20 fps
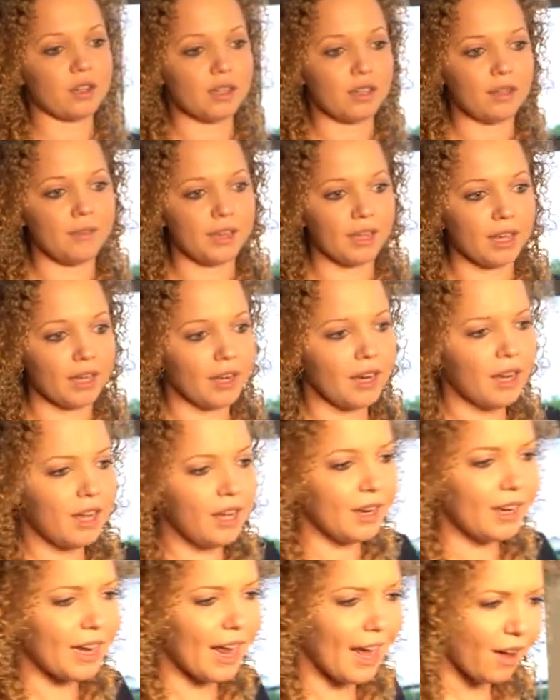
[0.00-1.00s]
leaving it.
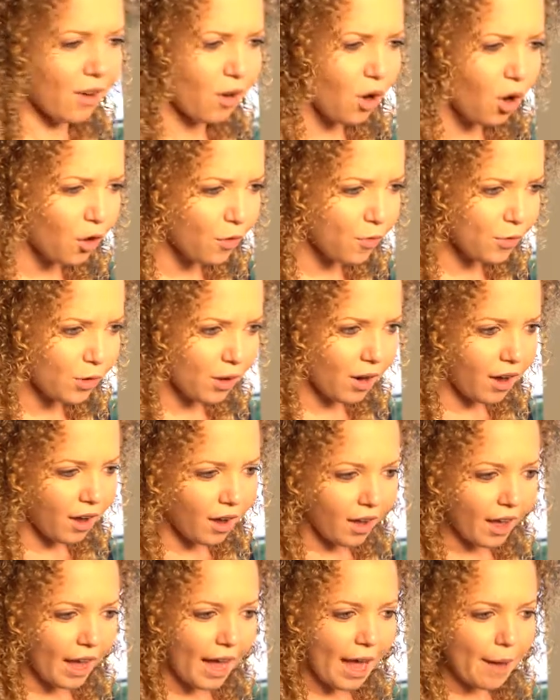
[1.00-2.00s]
Now,
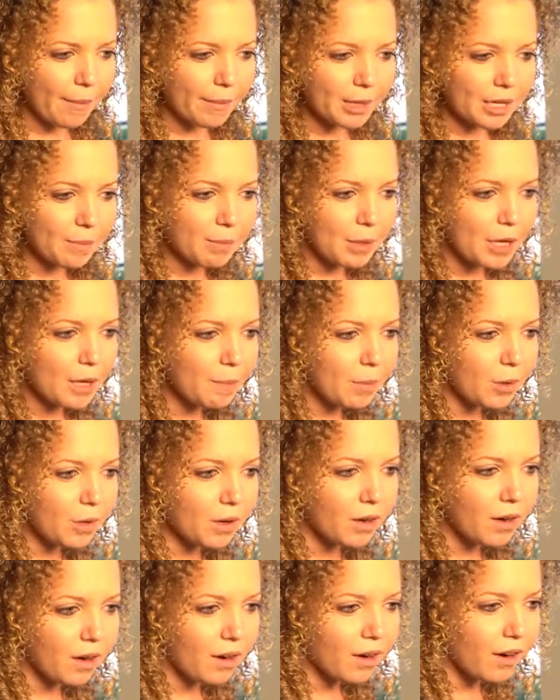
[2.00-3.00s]
overall, how many
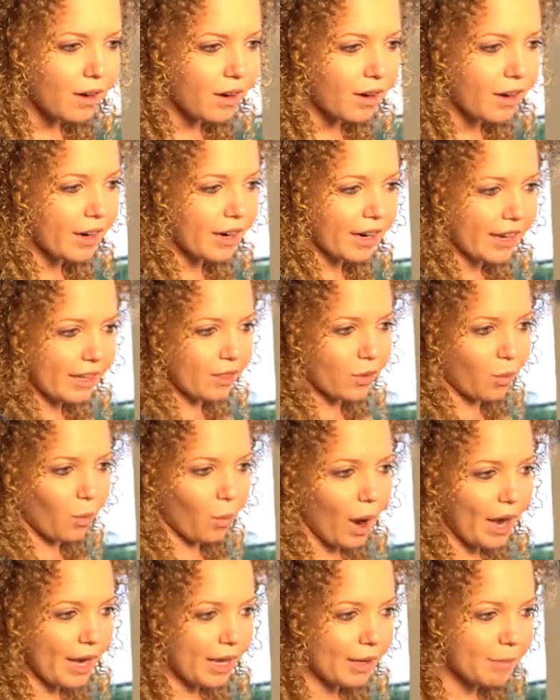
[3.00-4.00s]
people are in the
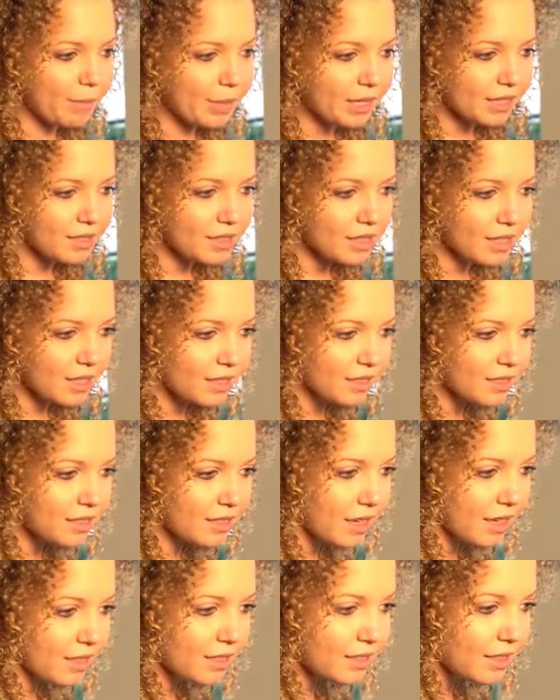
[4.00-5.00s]
wedding
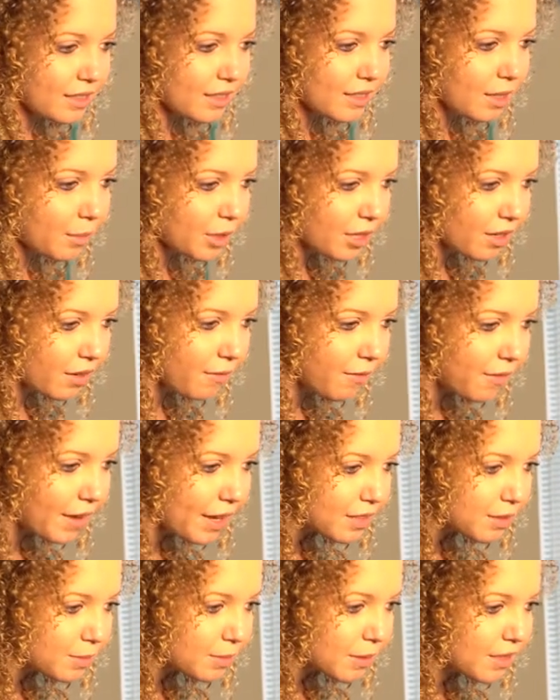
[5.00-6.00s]
business? I see someone on
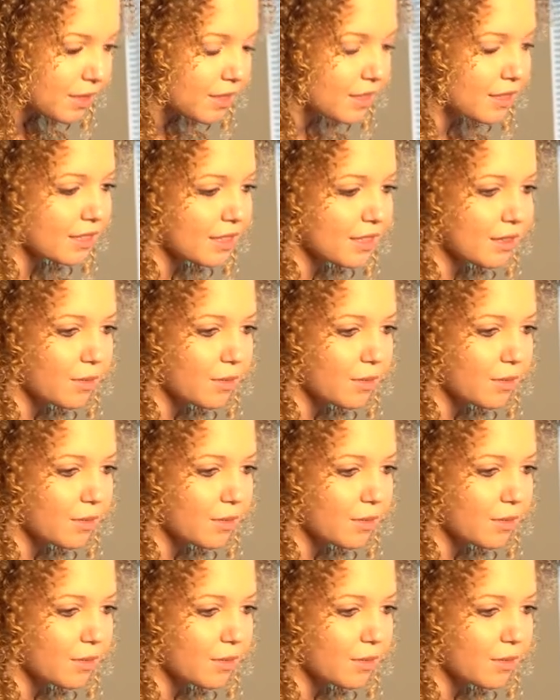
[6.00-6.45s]
Facebook is